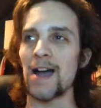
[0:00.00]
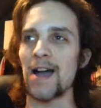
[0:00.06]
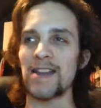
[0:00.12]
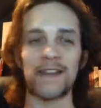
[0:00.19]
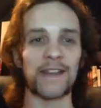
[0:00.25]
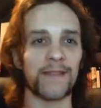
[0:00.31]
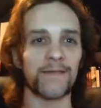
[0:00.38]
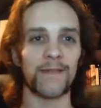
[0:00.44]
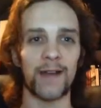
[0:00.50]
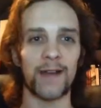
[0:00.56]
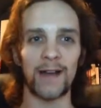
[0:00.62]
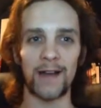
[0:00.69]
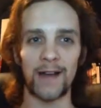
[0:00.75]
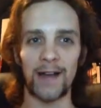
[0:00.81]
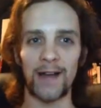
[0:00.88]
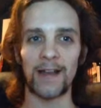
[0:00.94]
And
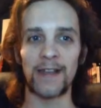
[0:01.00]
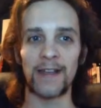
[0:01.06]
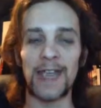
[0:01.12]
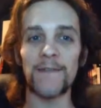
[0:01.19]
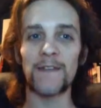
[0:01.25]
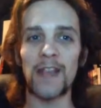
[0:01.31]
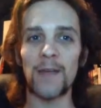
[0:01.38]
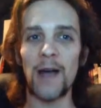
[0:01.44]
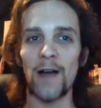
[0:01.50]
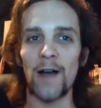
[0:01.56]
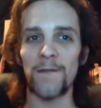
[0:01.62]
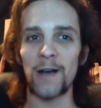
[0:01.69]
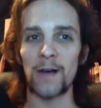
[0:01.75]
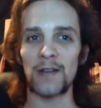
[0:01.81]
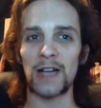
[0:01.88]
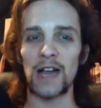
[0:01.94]
given the amount
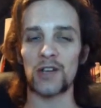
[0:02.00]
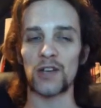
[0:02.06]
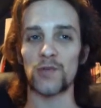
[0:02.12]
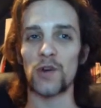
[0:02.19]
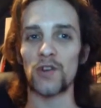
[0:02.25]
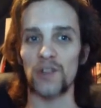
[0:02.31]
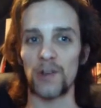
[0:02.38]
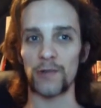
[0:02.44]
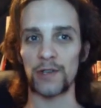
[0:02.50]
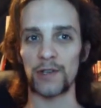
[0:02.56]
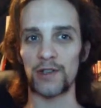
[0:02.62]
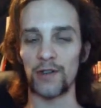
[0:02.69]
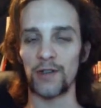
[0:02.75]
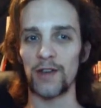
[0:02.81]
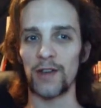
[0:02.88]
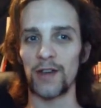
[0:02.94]
of films Arnold Schwarzenegger has
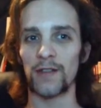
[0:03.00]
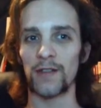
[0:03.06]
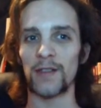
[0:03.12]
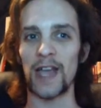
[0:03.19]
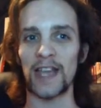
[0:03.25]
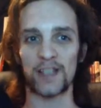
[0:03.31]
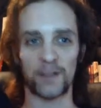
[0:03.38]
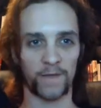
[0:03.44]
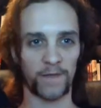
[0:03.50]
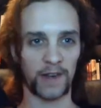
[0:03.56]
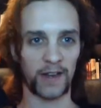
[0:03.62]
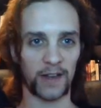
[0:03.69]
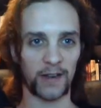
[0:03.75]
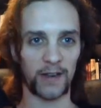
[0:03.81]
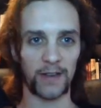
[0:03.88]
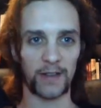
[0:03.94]
done, that is
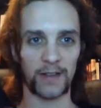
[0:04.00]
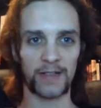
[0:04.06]
something